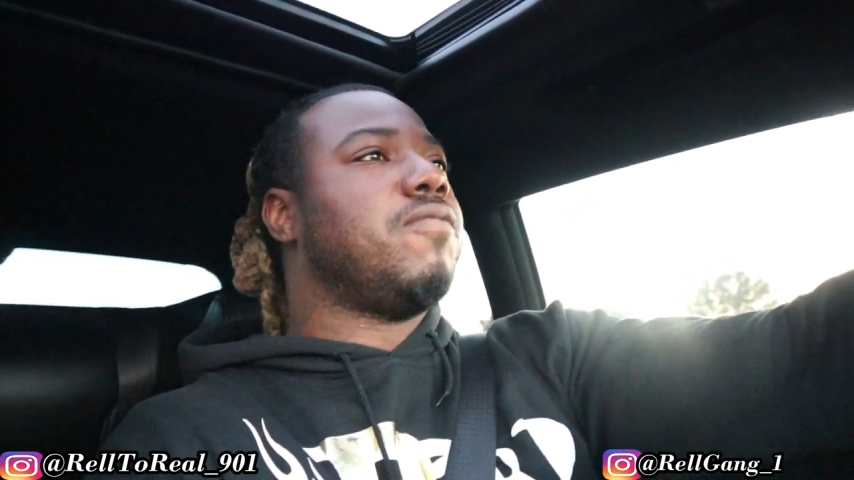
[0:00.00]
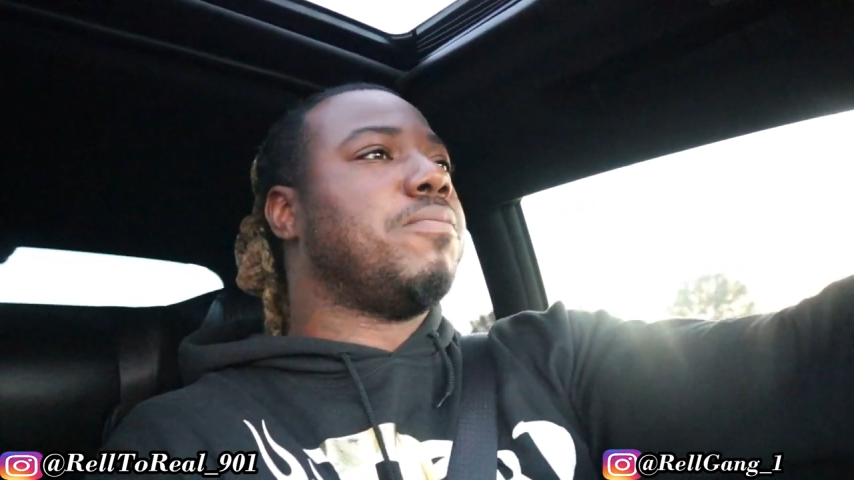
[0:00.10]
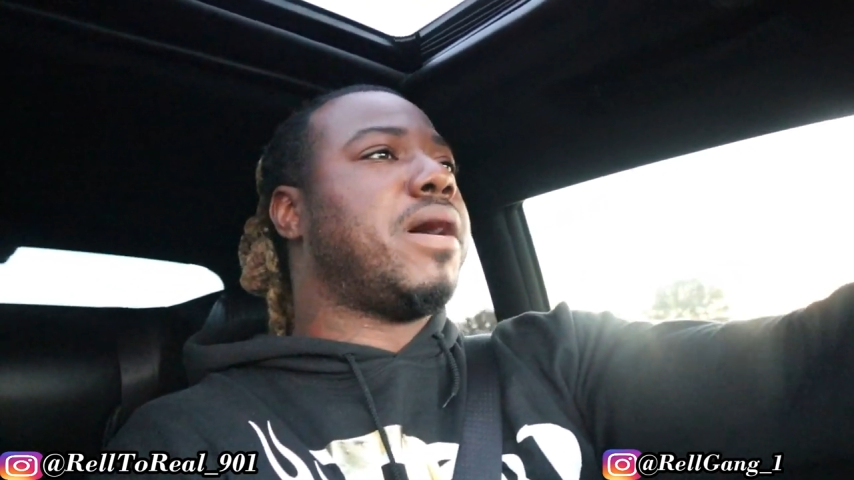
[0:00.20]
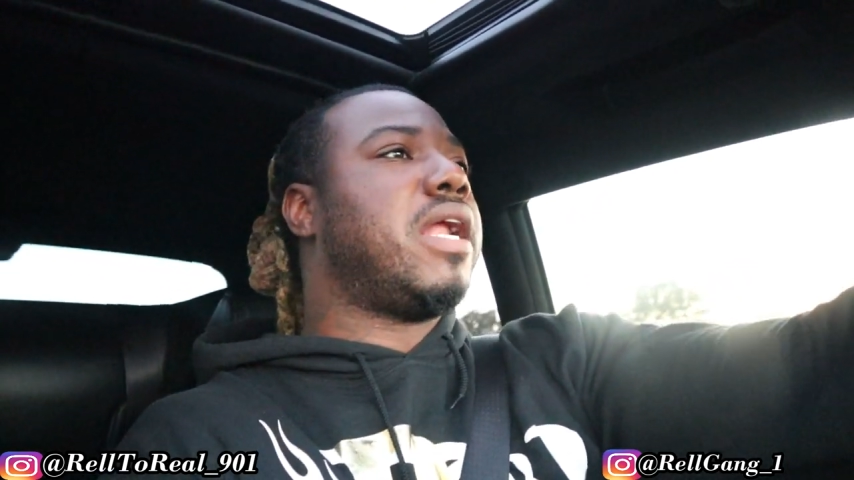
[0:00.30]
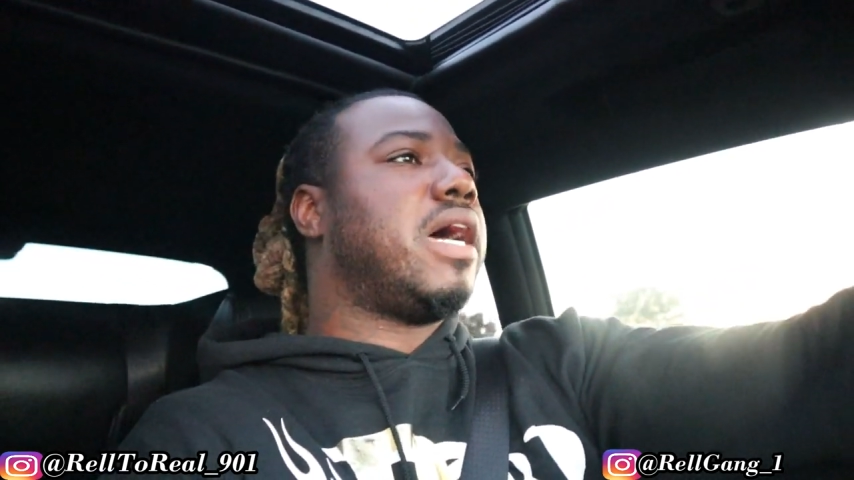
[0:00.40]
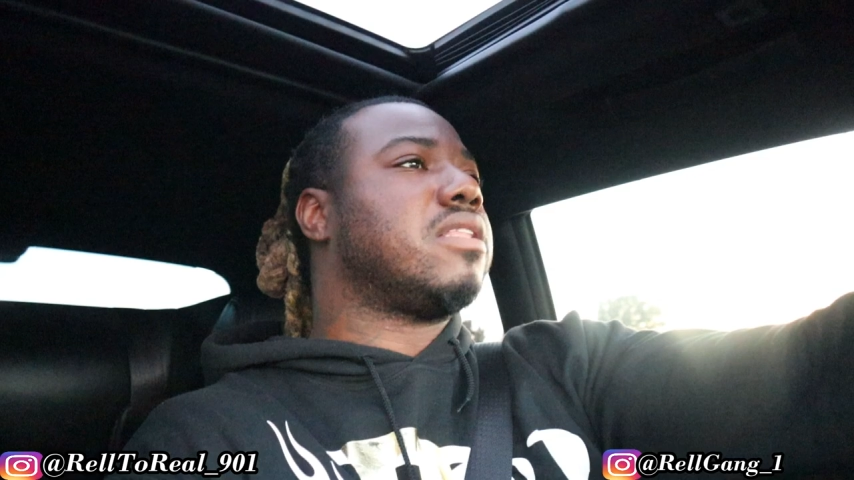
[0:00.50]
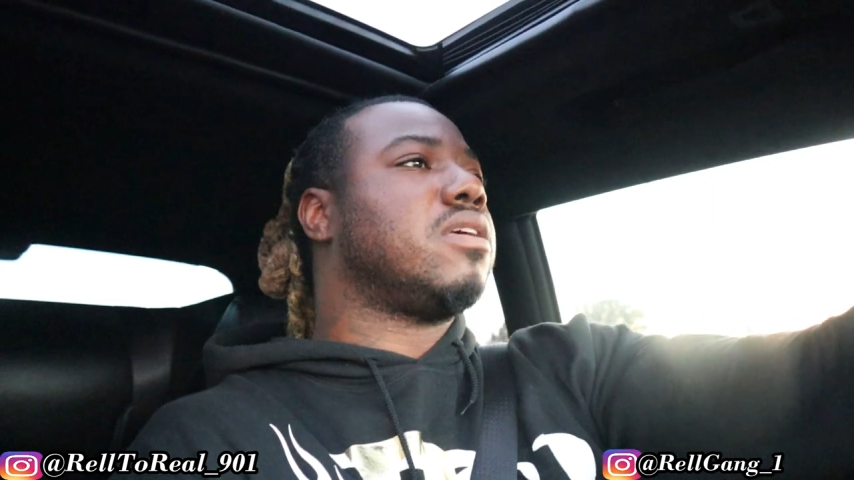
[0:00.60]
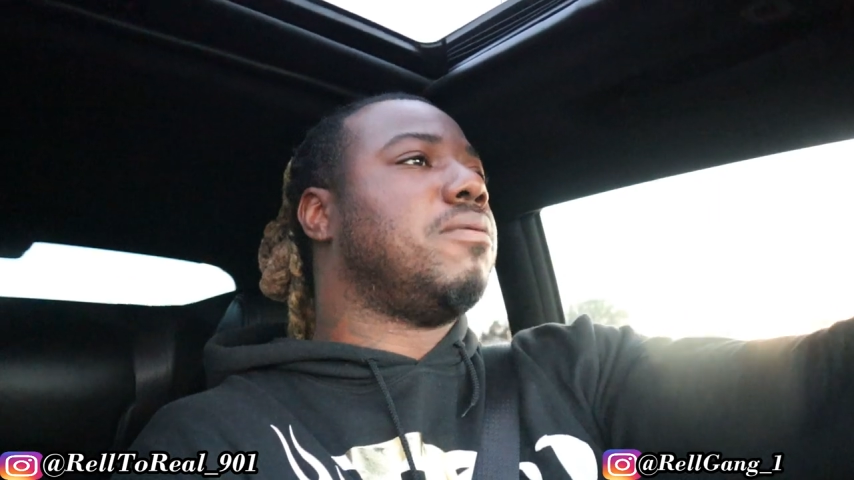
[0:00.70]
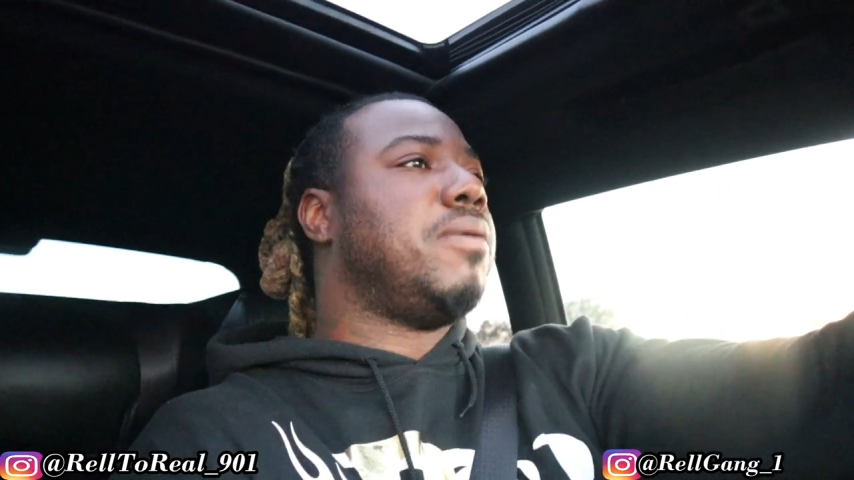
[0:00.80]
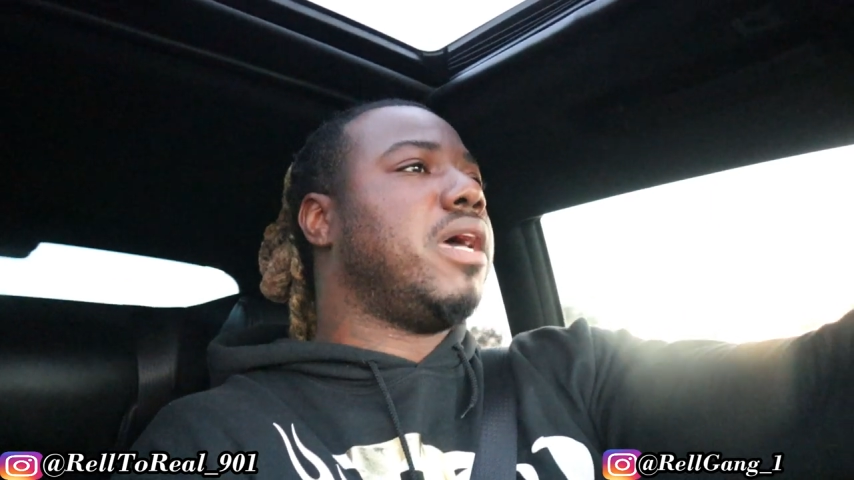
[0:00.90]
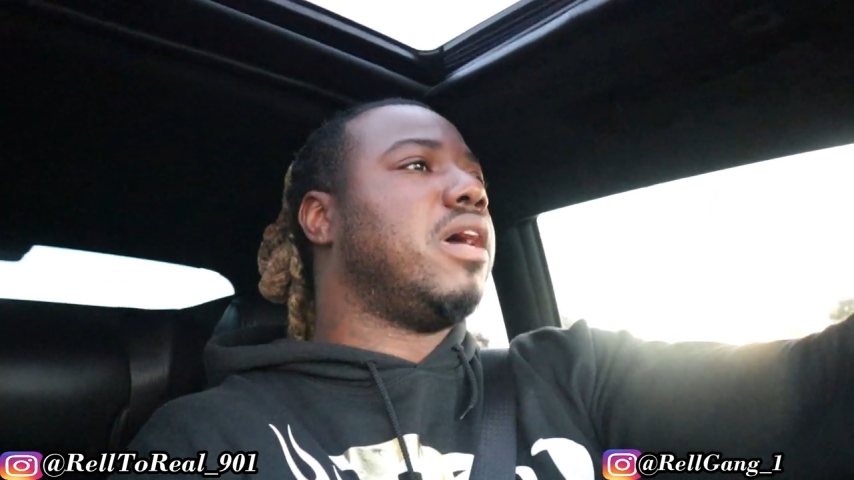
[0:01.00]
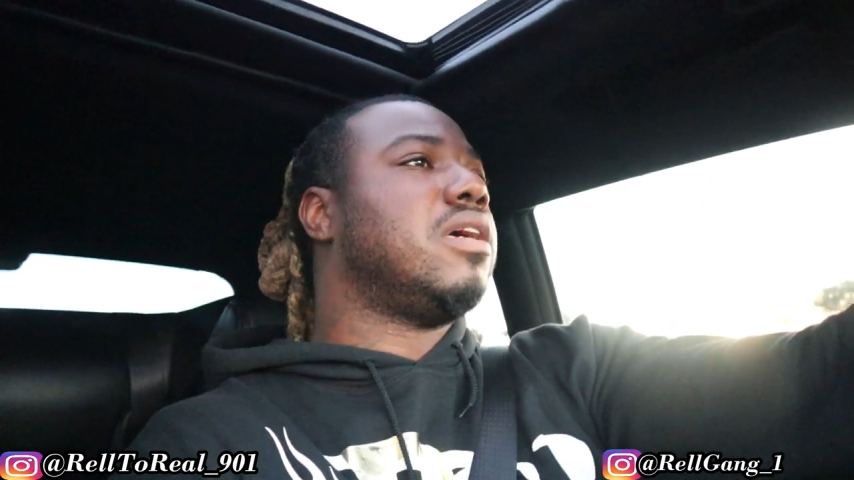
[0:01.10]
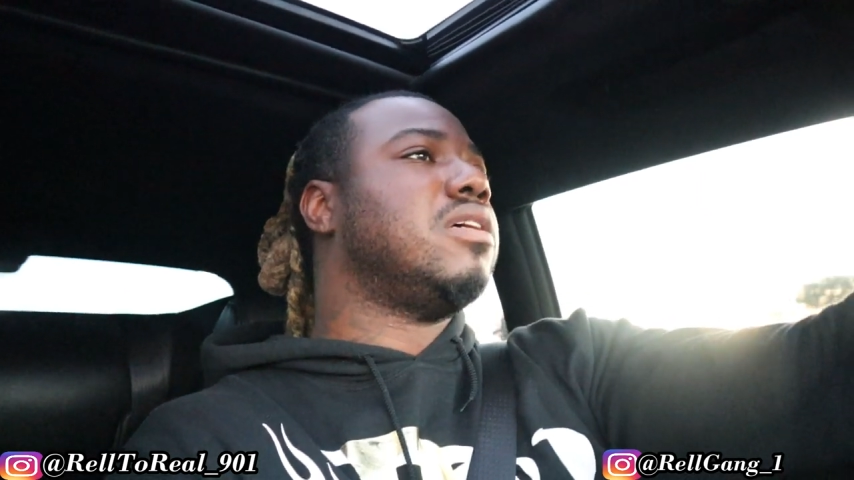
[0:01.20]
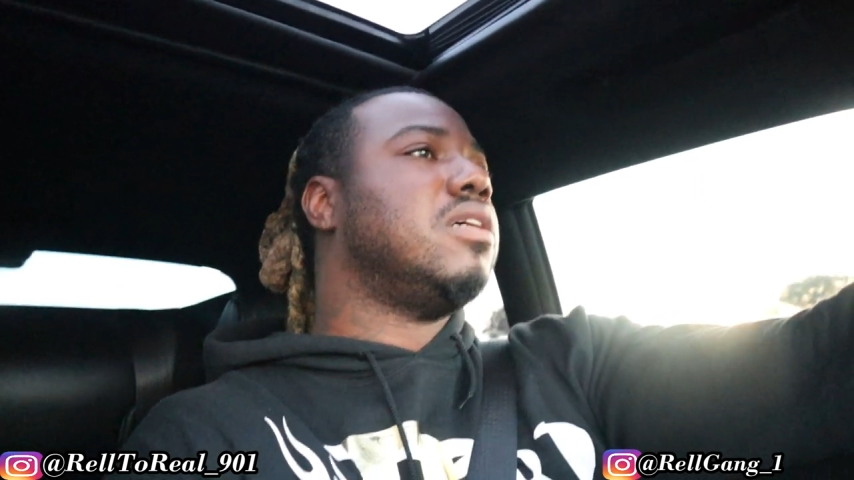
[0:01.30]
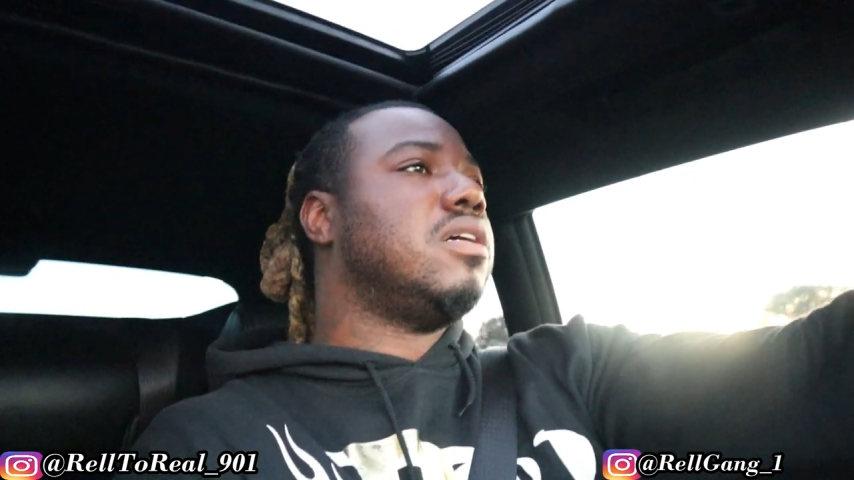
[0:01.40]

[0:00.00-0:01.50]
everybody out there, man.